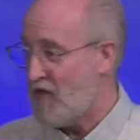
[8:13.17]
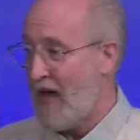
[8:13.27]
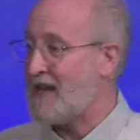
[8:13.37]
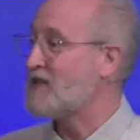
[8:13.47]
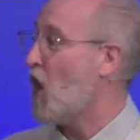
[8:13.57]

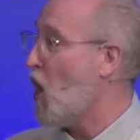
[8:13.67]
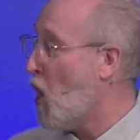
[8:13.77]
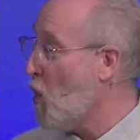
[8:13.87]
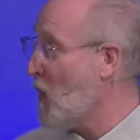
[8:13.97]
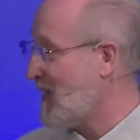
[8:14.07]
That is
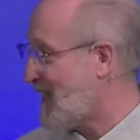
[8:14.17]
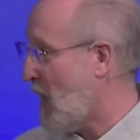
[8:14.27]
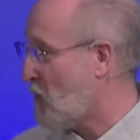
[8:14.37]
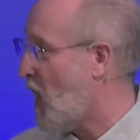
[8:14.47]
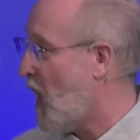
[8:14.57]
always
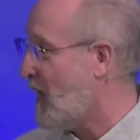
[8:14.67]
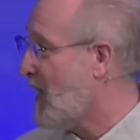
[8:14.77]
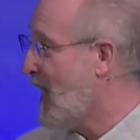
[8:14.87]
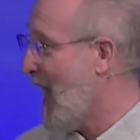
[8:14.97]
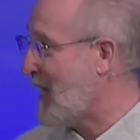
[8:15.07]
how God
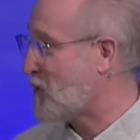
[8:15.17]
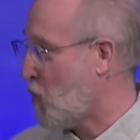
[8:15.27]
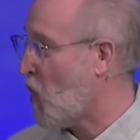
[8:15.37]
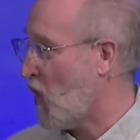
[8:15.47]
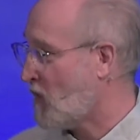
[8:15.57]
has
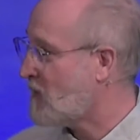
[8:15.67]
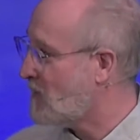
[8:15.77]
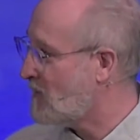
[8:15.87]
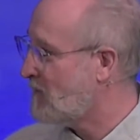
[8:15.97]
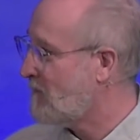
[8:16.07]
worked.